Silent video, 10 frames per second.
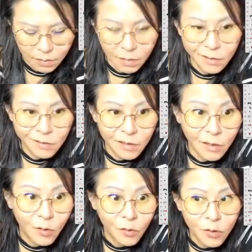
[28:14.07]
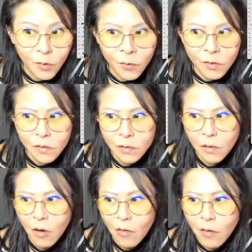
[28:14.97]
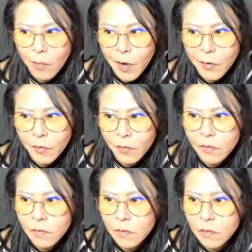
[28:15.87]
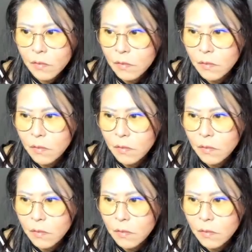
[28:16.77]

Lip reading: Is it a good news or a bad news?